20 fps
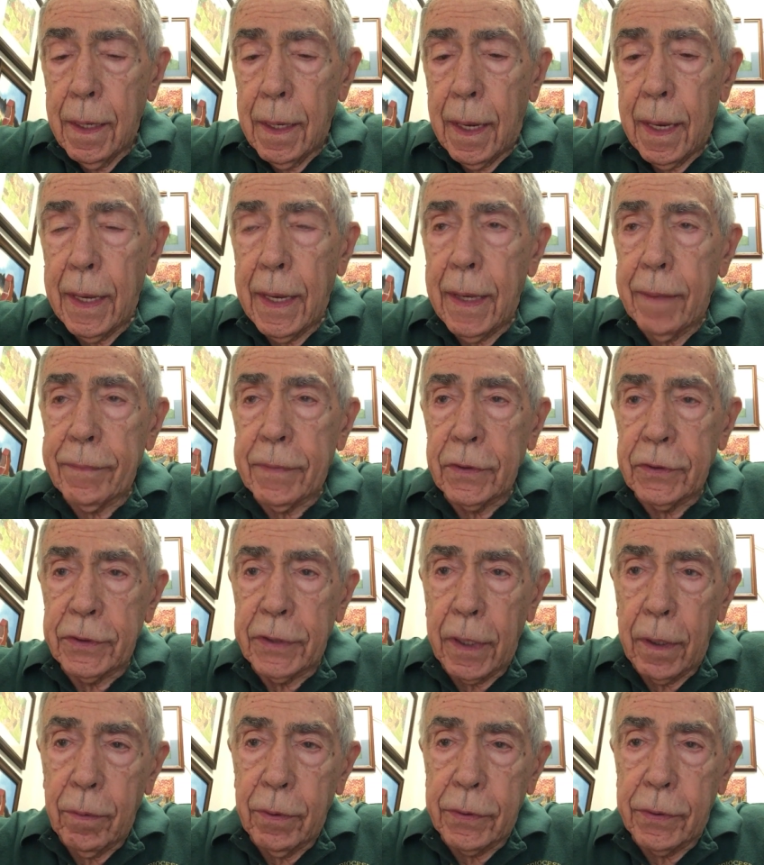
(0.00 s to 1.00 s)
I have to
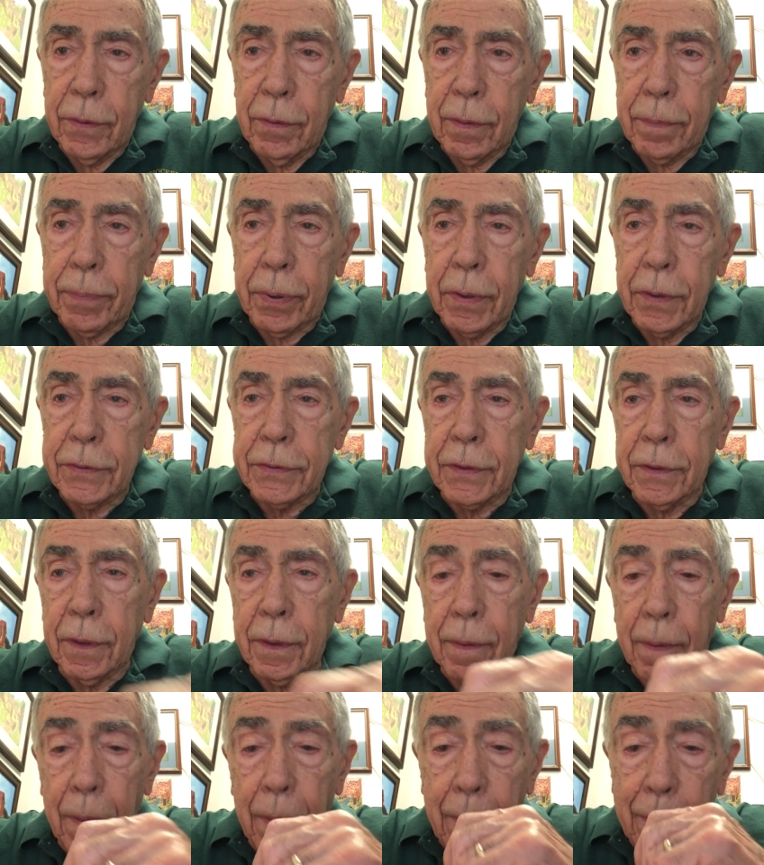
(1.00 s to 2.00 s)
share with you a
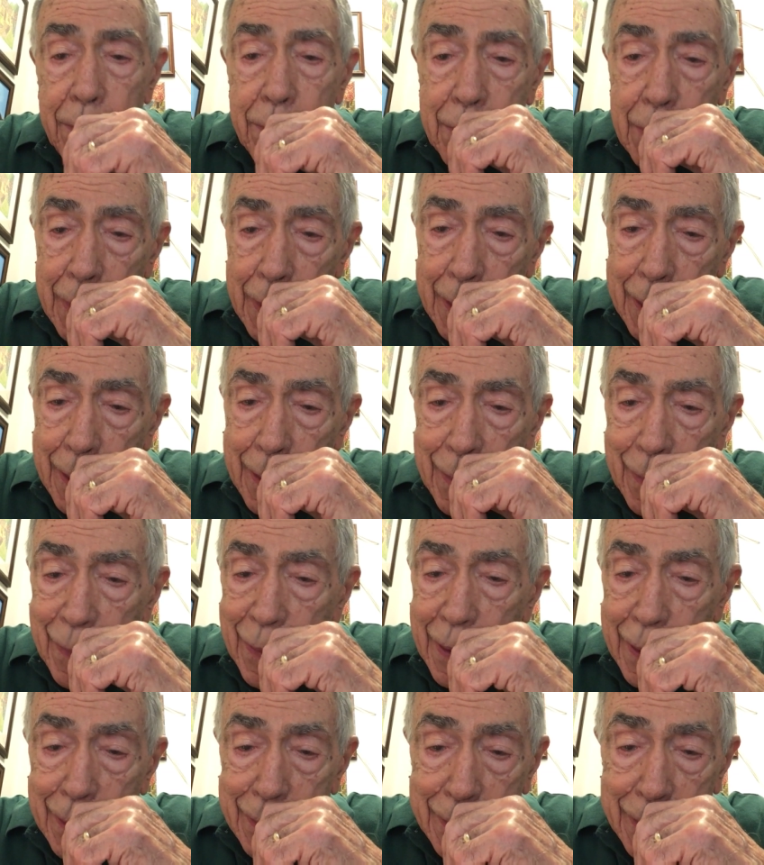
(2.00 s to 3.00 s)
personal
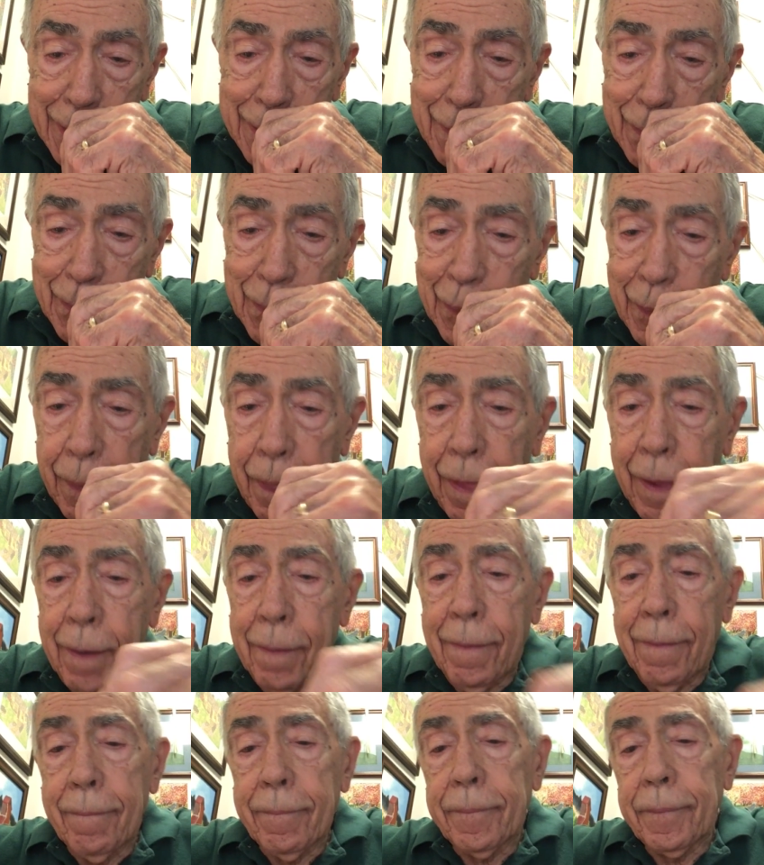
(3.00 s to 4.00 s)
incident.
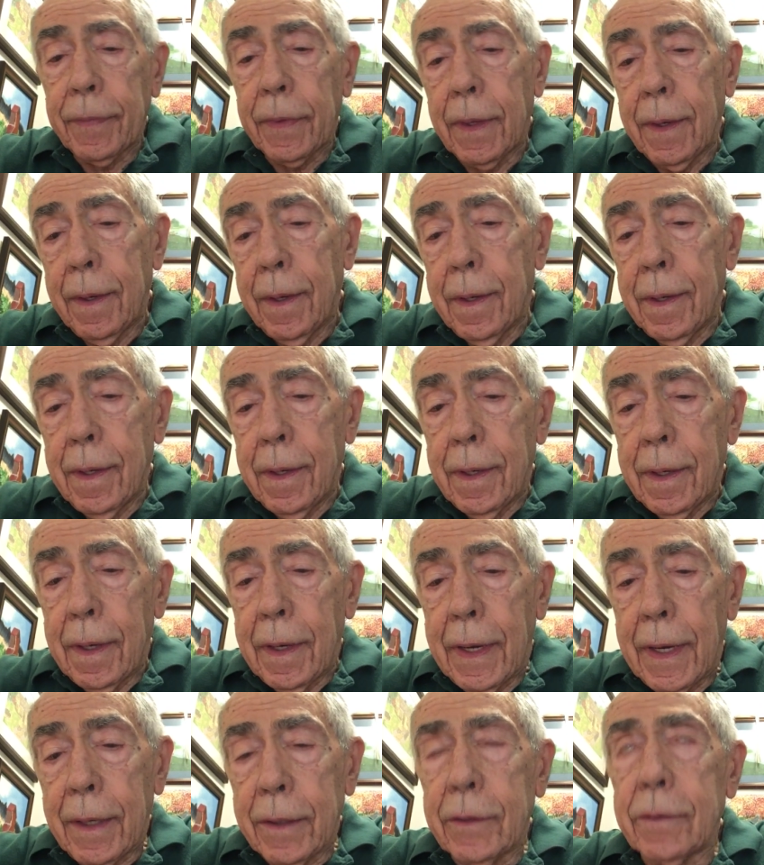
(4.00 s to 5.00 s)

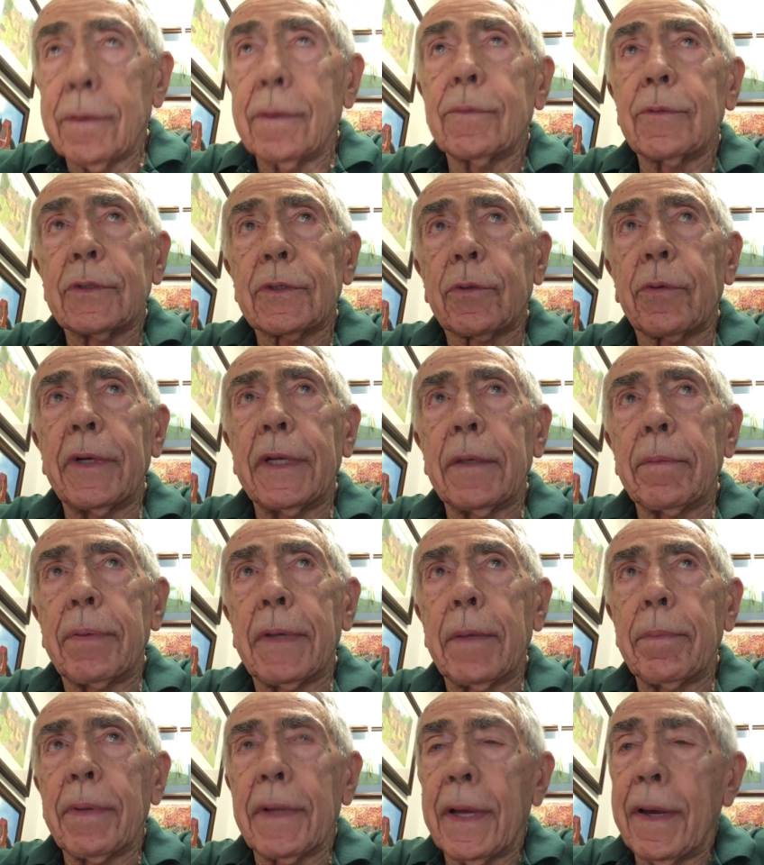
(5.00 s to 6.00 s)
I was greeting
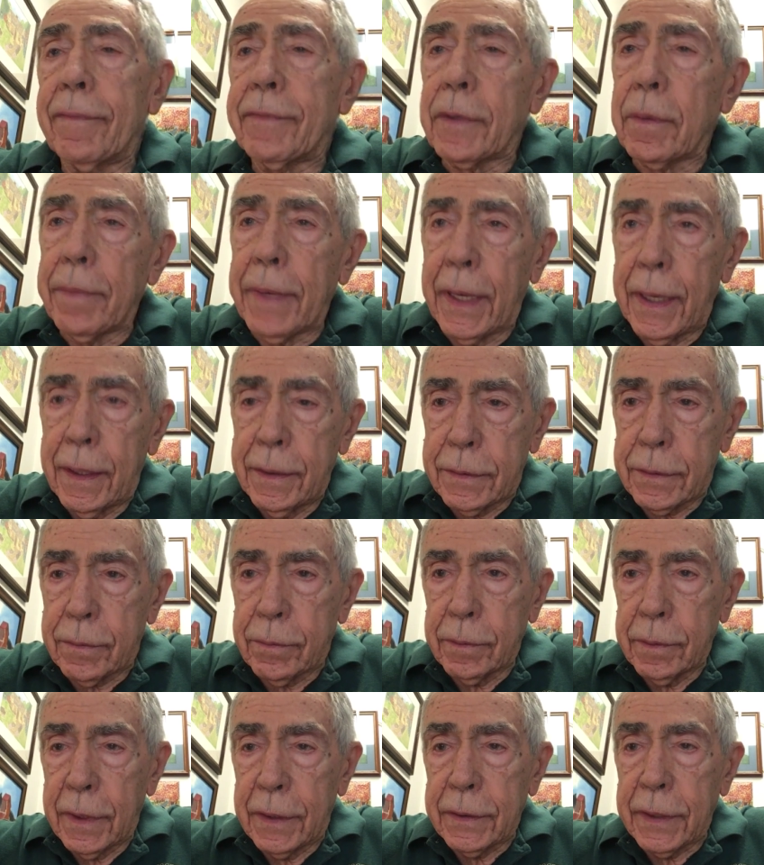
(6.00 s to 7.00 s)
people after Mass,
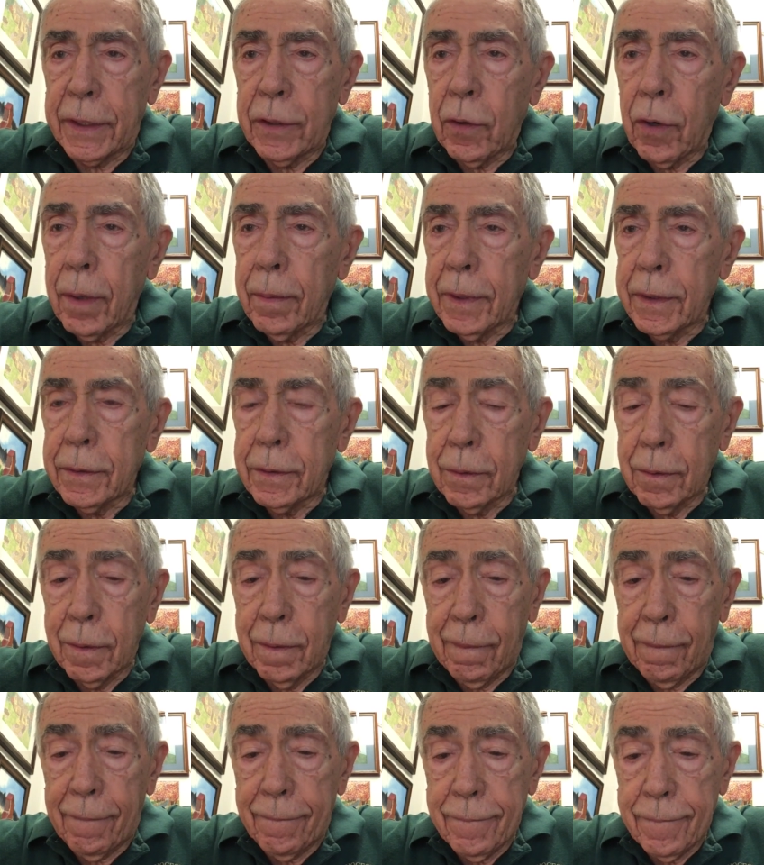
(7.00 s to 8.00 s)
as I normally
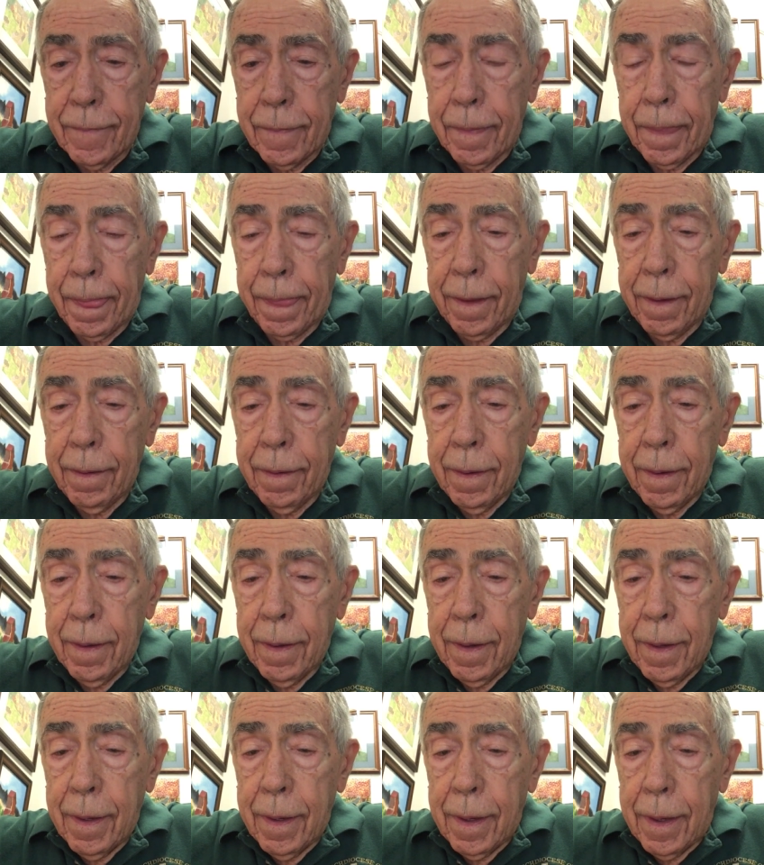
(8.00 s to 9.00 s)
do,
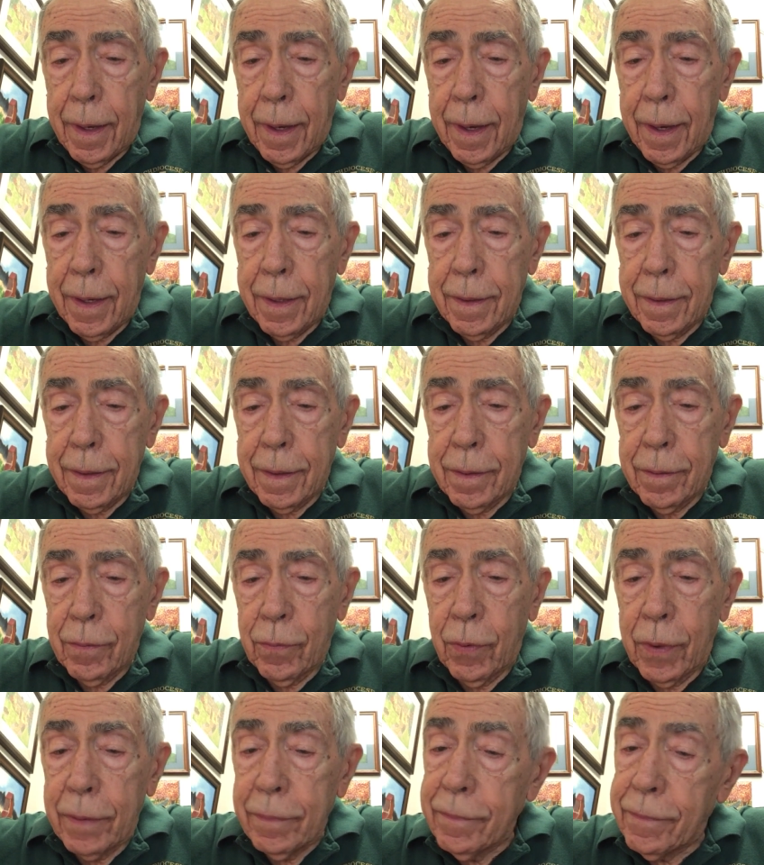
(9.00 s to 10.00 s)
and
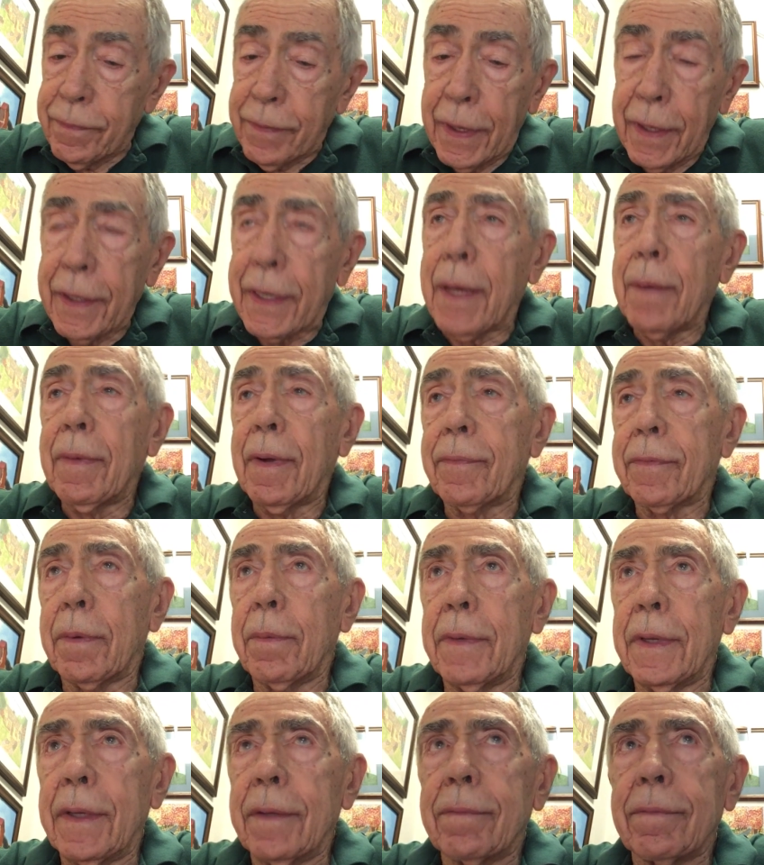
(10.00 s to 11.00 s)
one fella came up to
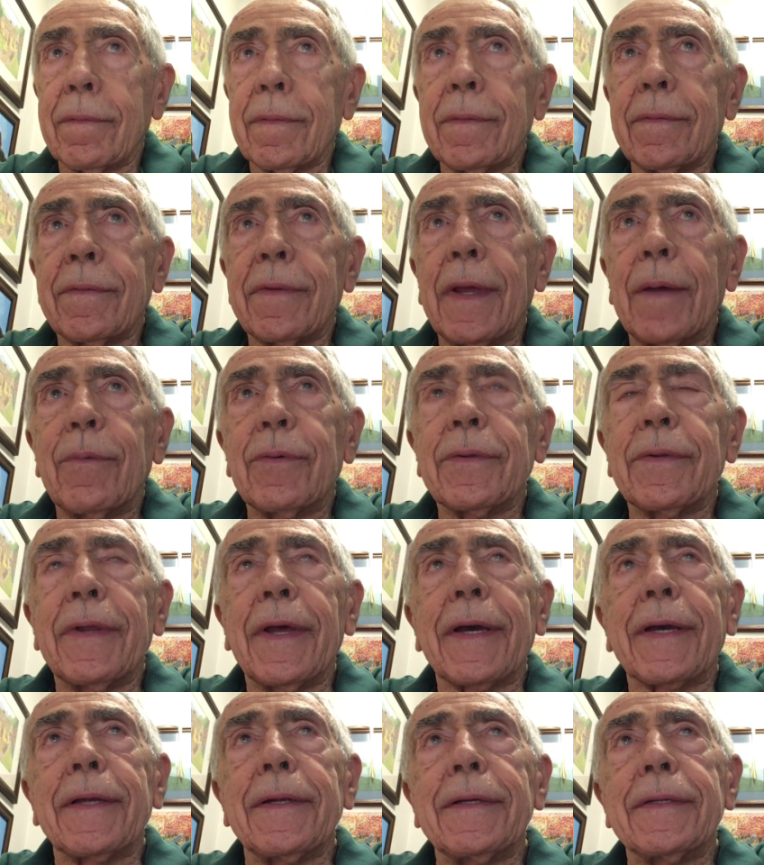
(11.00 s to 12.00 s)
me, his name was
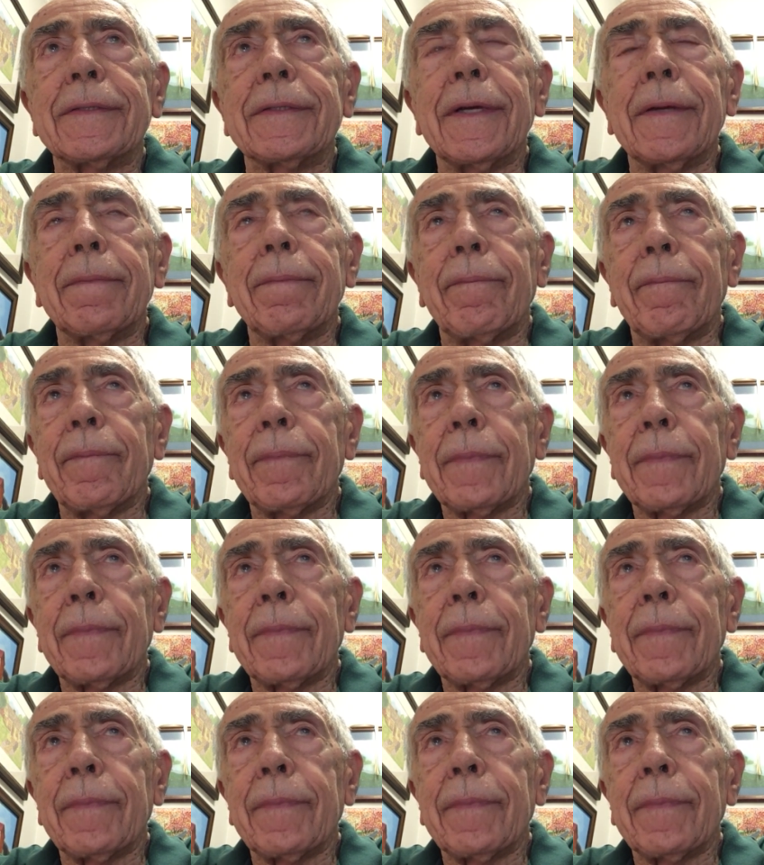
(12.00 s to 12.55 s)
Nick, and he said,